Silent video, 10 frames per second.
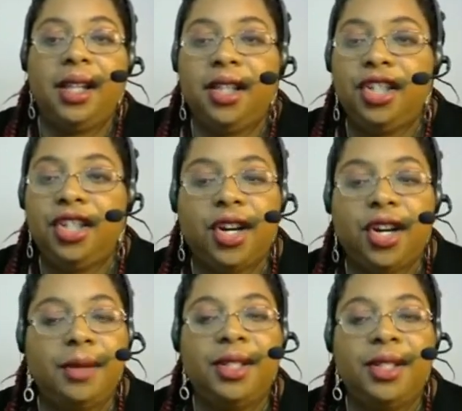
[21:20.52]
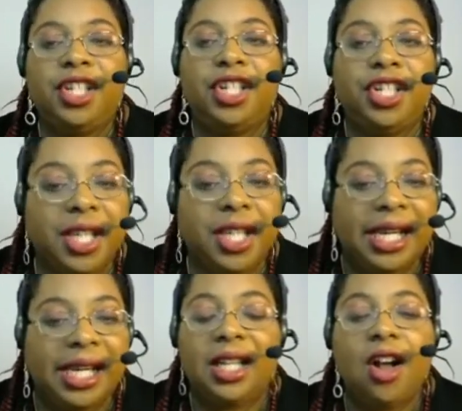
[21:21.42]
English terms,
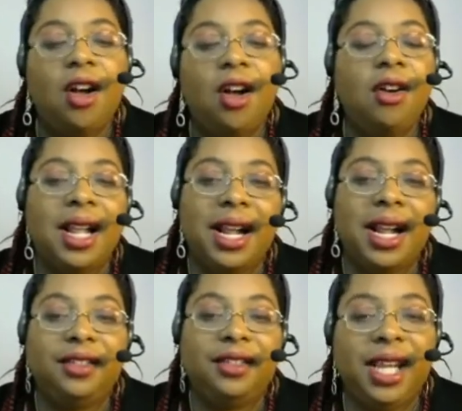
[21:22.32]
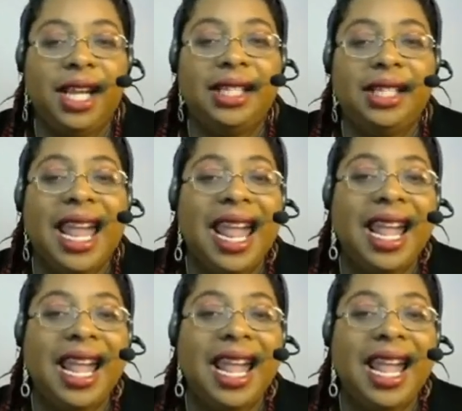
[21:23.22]
cooking, all kinds of things.